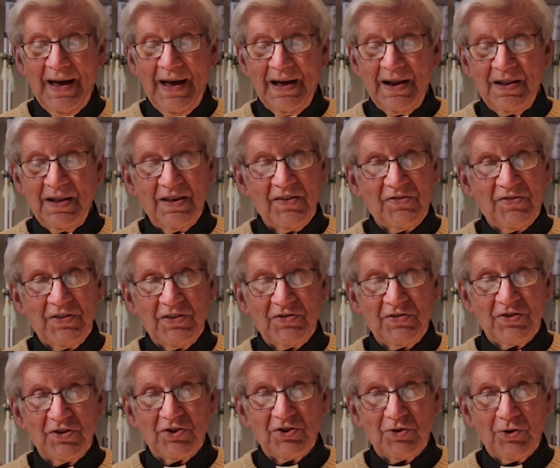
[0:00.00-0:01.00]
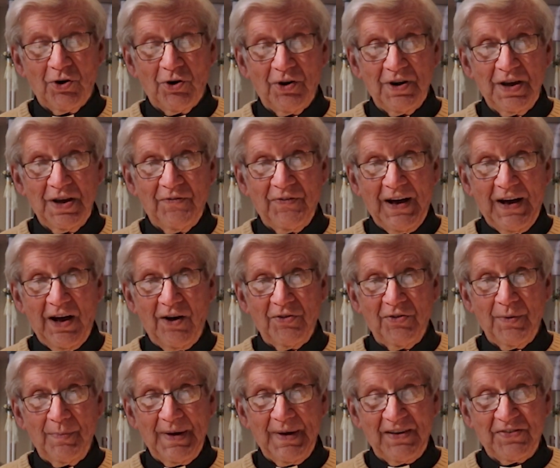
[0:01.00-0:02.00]
and this is the story of how
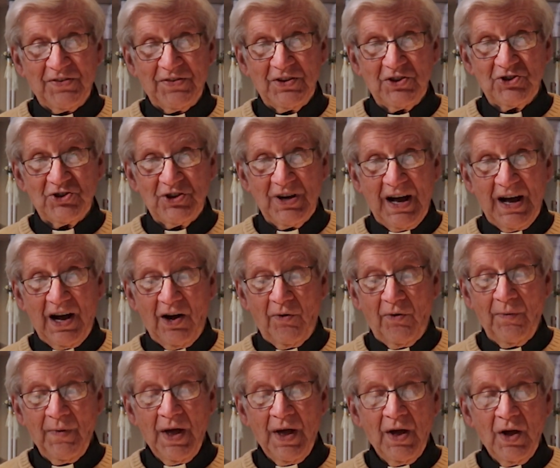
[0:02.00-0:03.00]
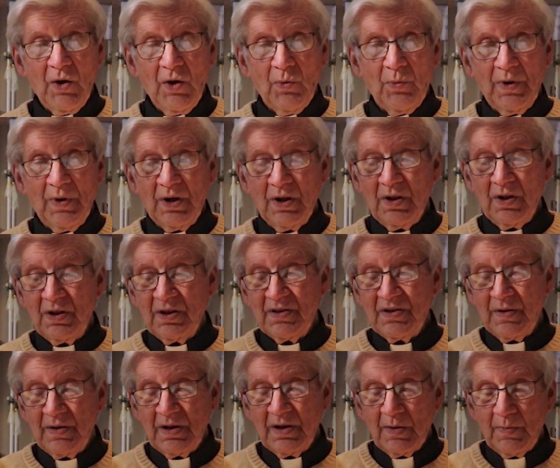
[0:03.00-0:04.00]
the message now
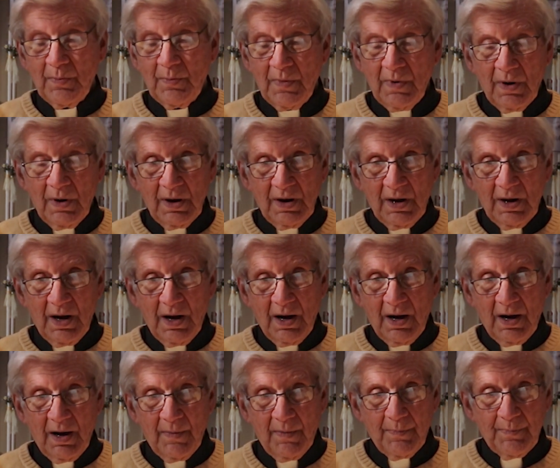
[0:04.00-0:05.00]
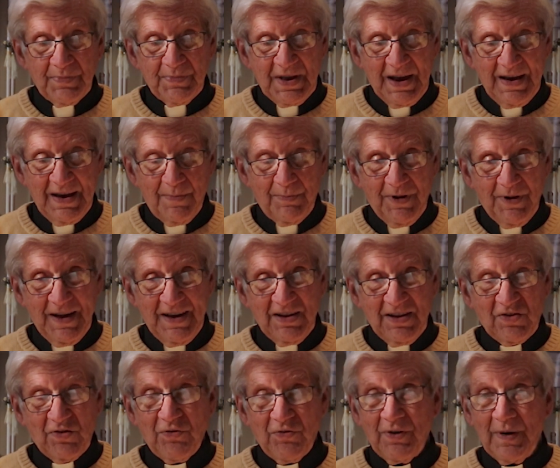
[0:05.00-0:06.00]
will take
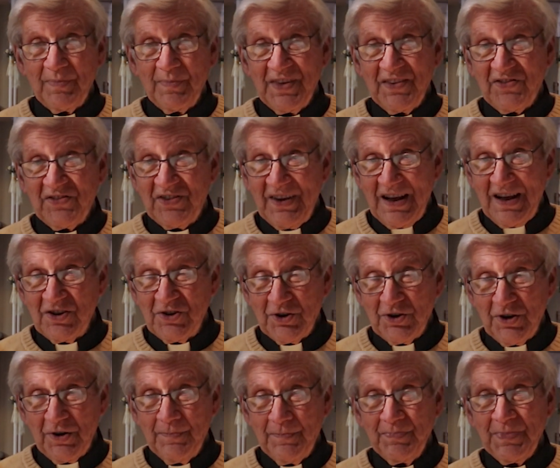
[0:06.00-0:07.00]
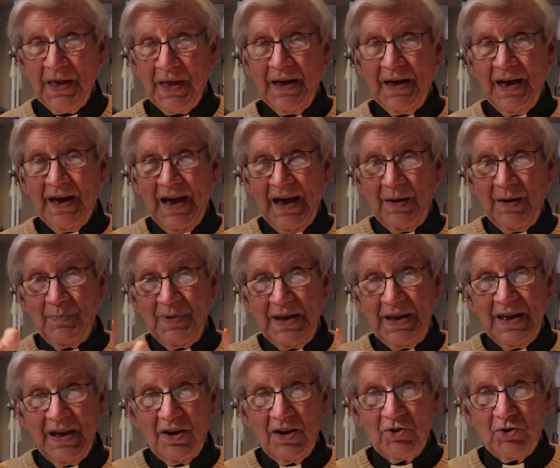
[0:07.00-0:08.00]
place from the center and
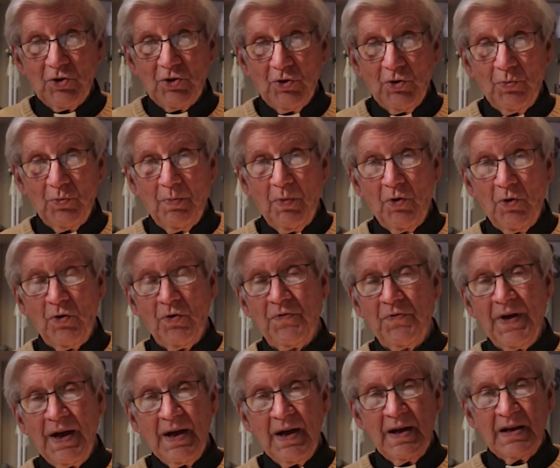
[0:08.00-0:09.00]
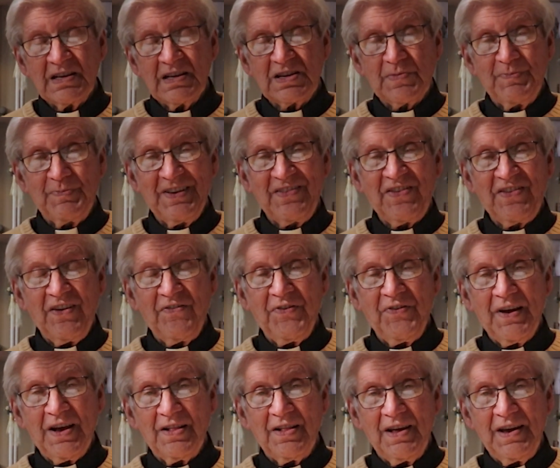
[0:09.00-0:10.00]
begin to move
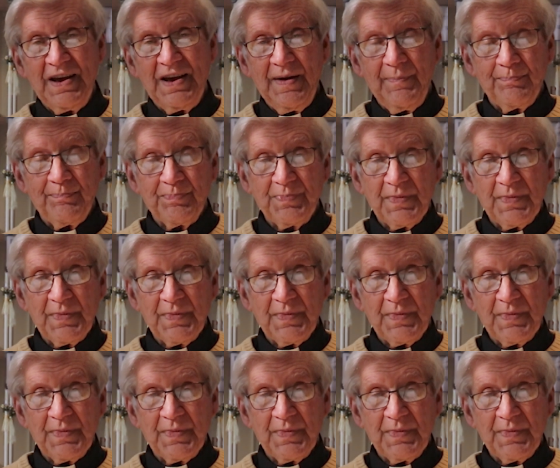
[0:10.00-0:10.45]
specifically,